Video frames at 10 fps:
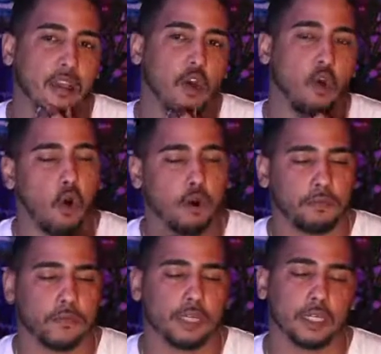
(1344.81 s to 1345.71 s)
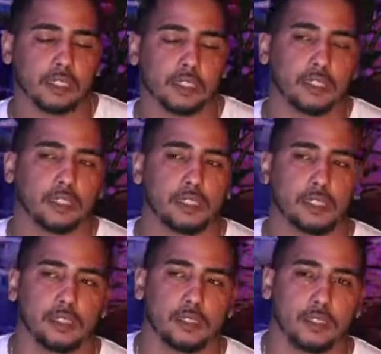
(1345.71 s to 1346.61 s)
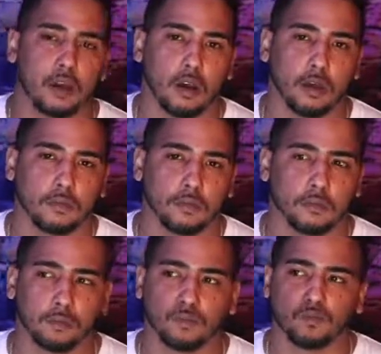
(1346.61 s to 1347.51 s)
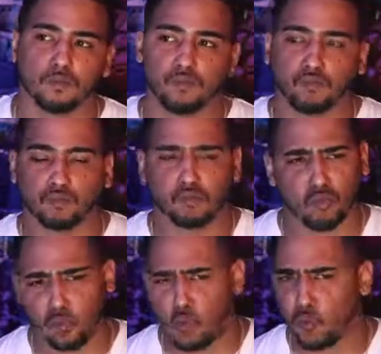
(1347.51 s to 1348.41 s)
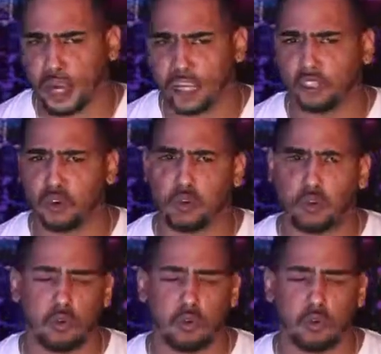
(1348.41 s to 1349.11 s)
offering the assistance of where to go,